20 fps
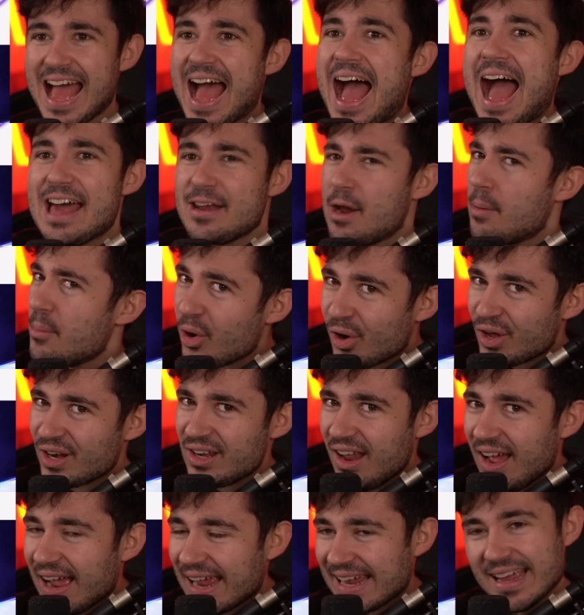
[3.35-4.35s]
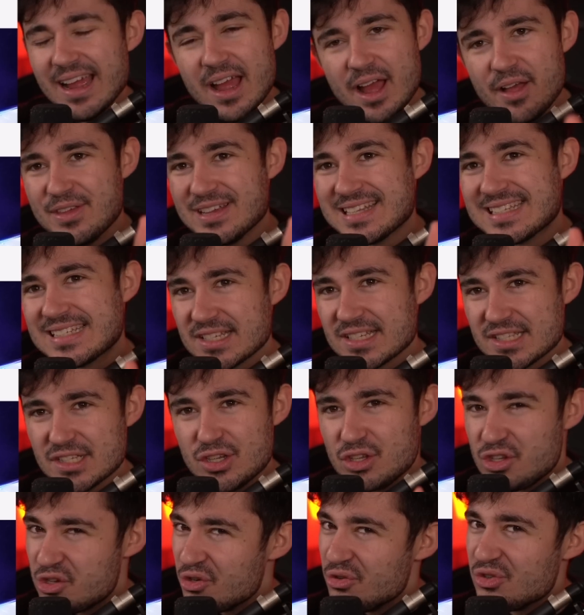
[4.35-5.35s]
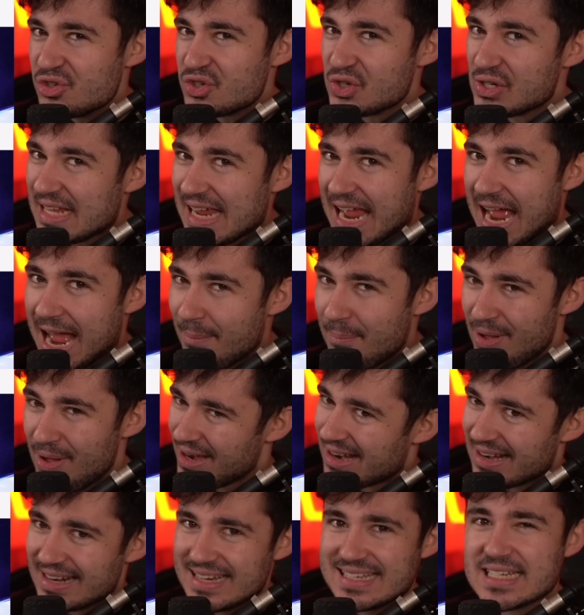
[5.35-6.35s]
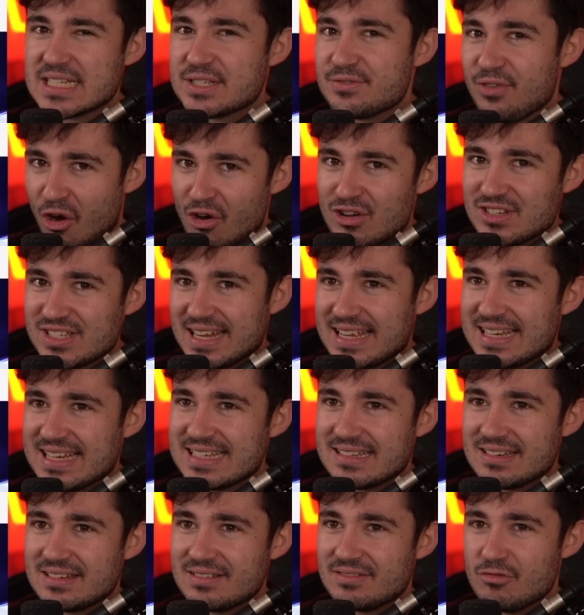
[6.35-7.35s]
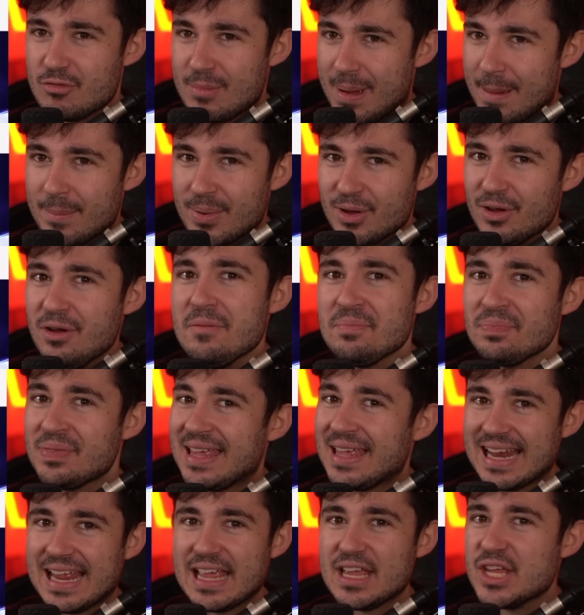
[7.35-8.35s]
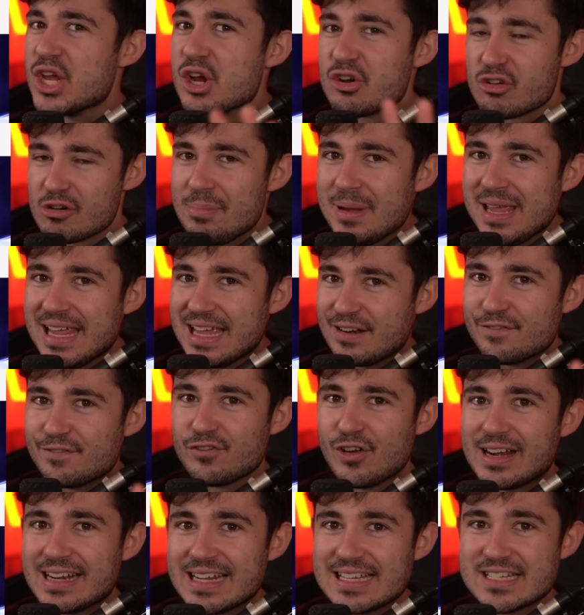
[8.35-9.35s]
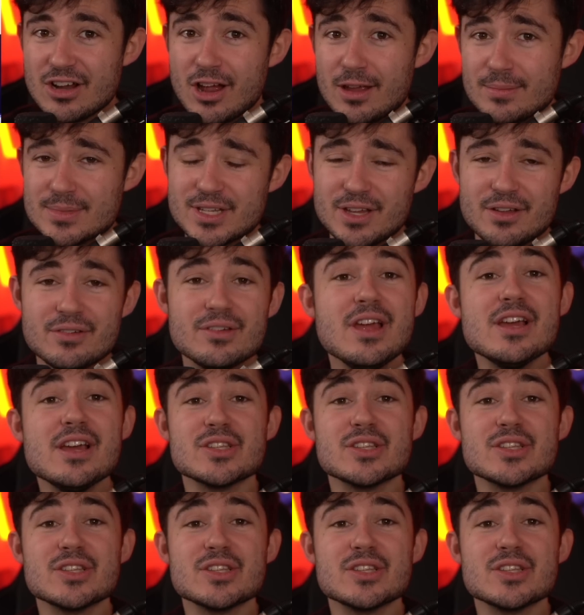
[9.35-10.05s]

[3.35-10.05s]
And I'm not gonna lie, this doesn't usually happen, at least as far as I can remember, in a European friendly time zone.